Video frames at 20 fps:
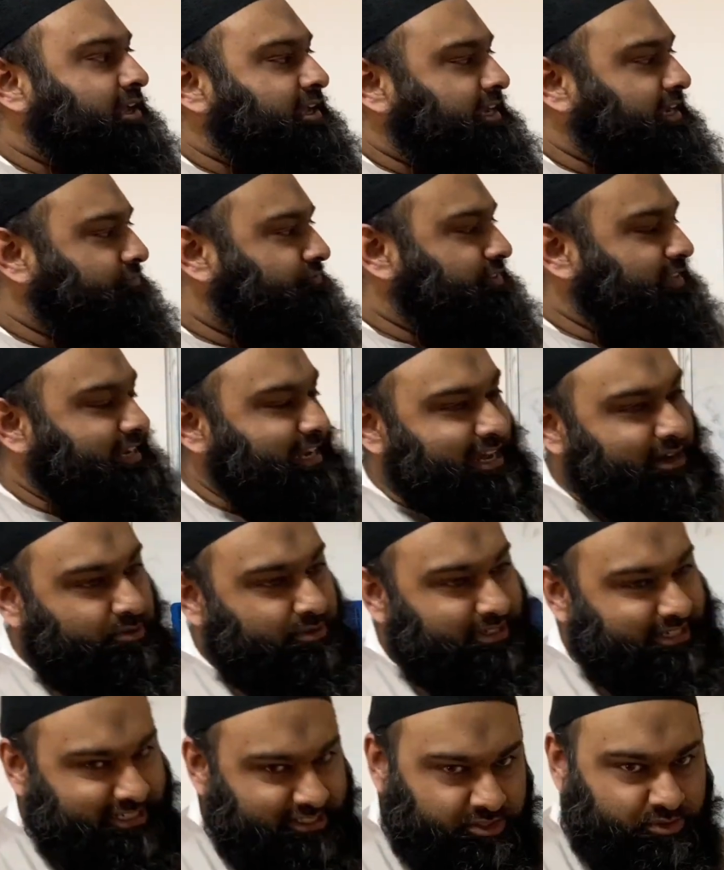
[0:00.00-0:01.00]
If the
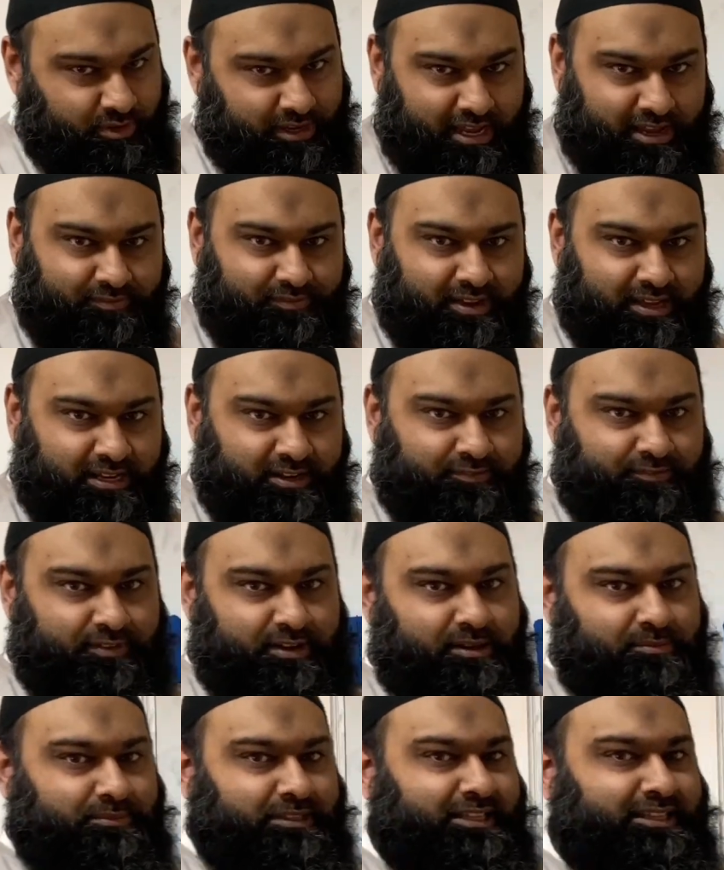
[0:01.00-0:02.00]
noun does not have alif
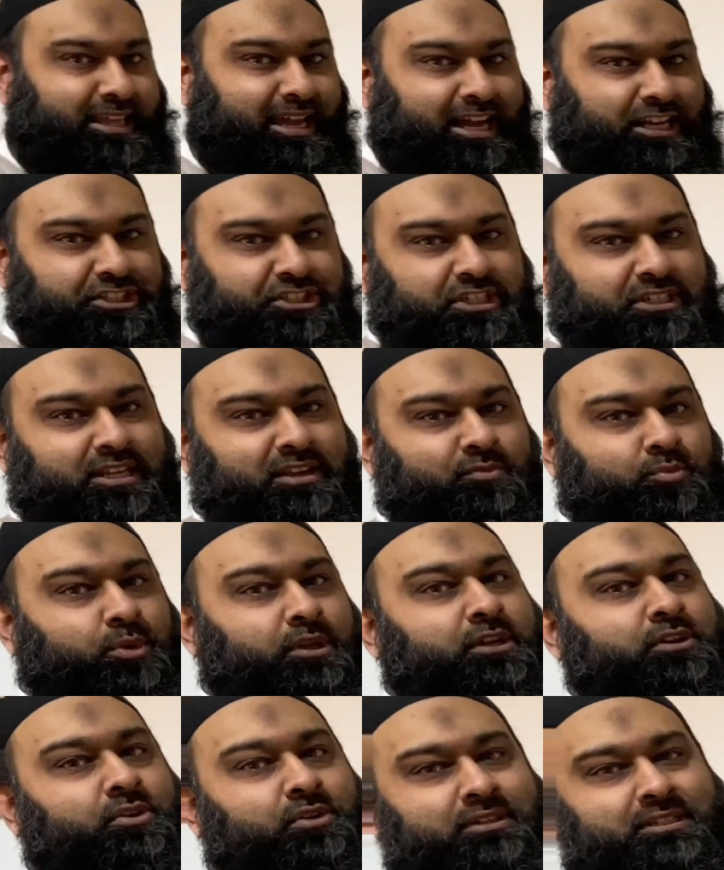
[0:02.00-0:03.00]
lam, then the adjective
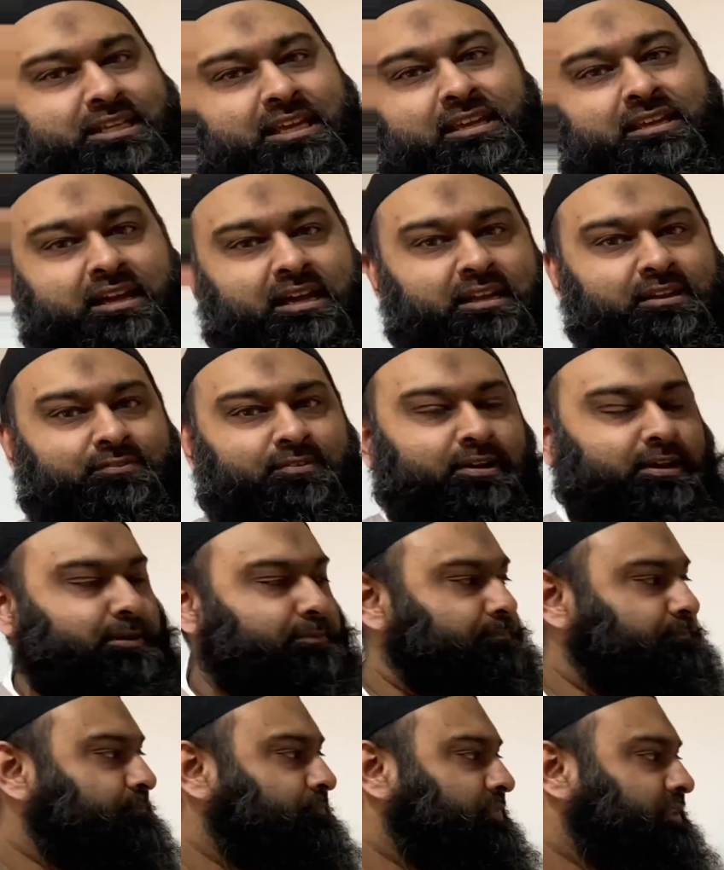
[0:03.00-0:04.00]
will not take alif
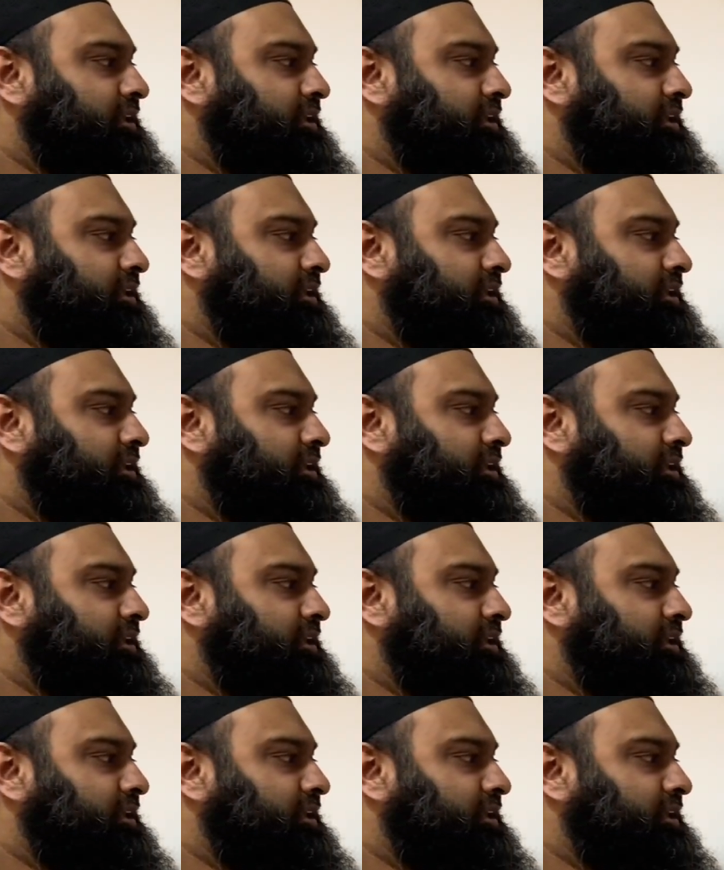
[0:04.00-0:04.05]
lam.